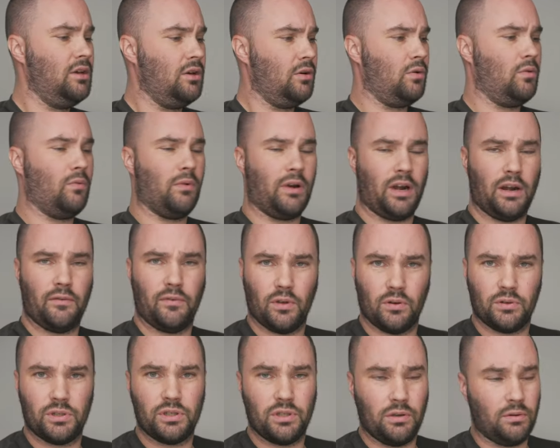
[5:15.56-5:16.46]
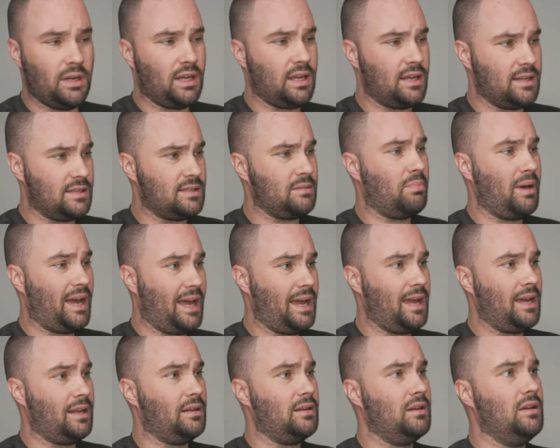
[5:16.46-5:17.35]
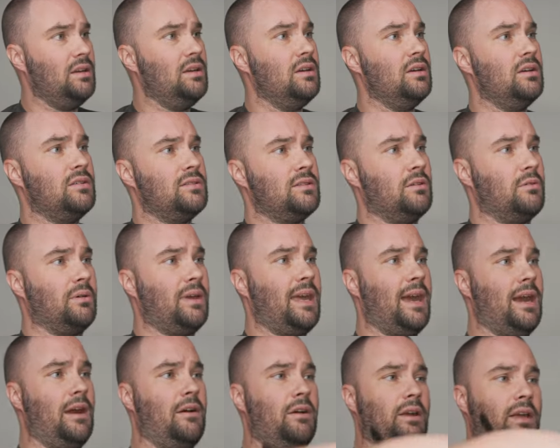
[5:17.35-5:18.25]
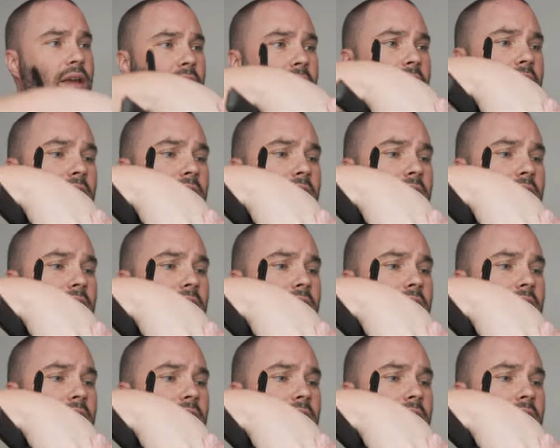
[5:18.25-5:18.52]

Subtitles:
wherever you're shooting is a pain. So carrying it